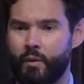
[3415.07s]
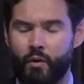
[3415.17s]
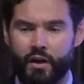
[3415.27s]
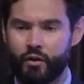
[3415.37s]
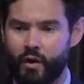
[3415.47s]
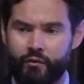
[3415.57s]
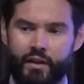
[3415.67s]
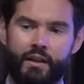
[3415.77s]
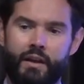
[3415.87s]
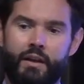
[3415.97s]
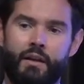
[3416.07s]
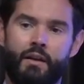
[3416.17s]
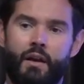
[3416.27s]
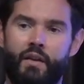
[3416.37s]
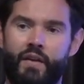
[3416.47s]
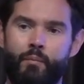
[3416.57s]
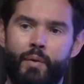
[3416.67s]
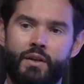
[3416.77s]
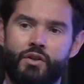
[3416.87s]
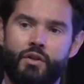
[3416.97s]
we want to do everything on the
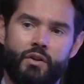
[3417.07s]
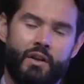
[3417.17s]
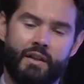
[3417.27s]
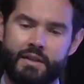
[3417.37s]
inpatient unit.